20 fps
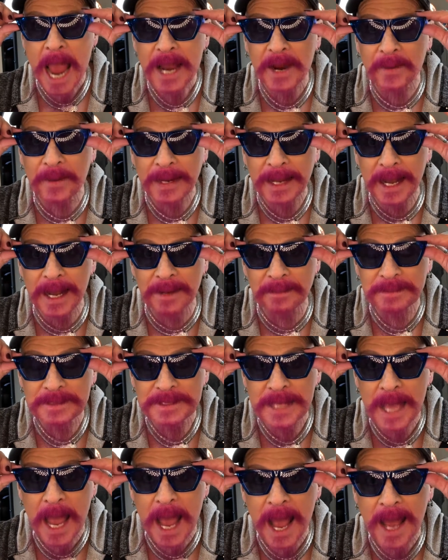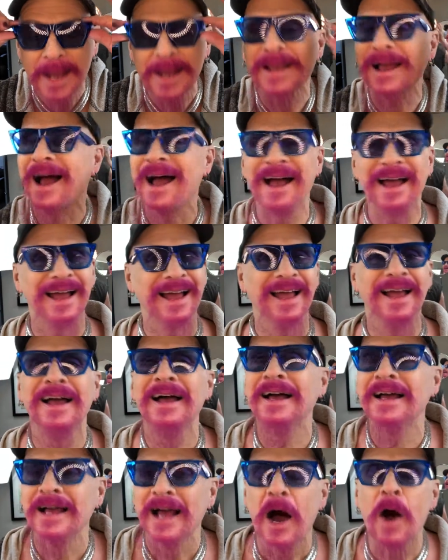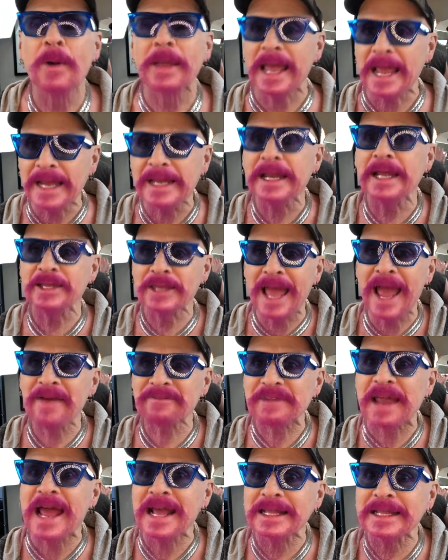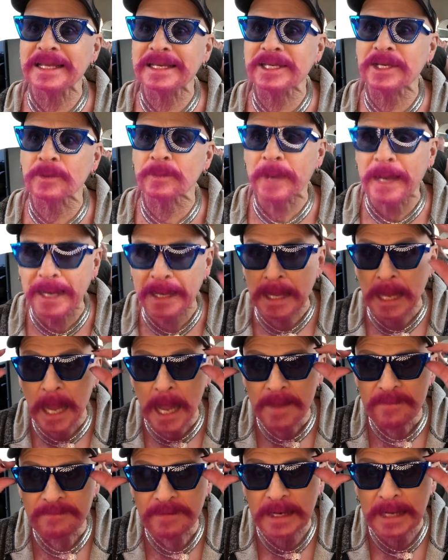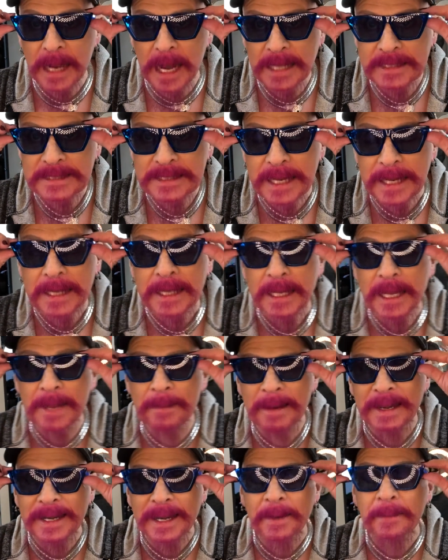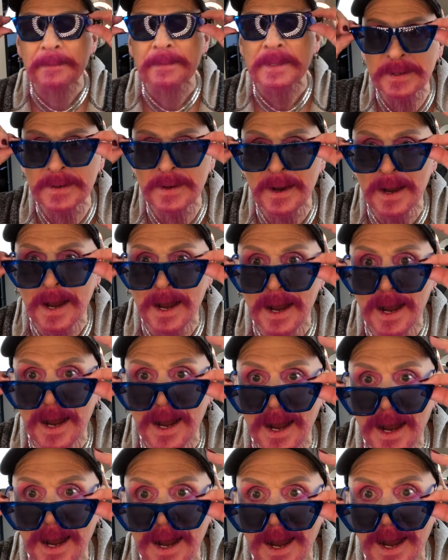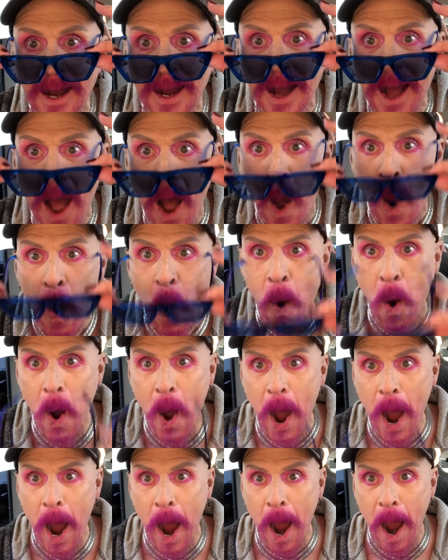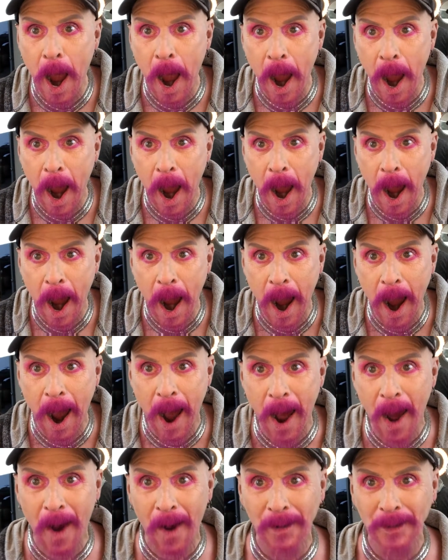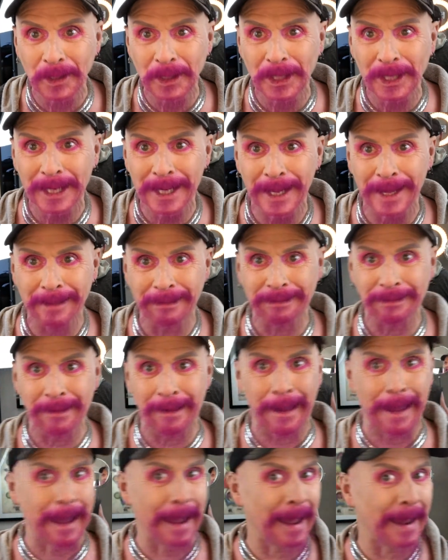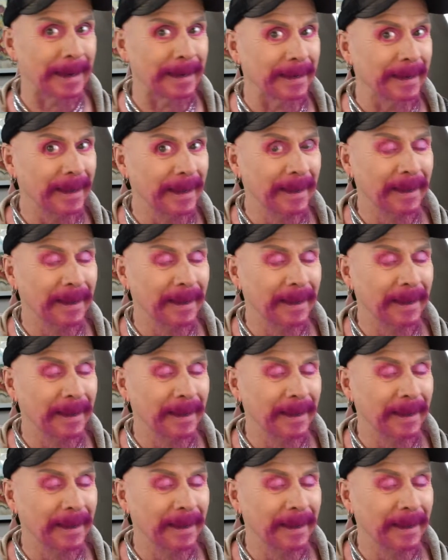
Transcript: Here it comes. Okay, now you have to act like you're ready. For God's sake. Come on. Here we go. Oh, look at that.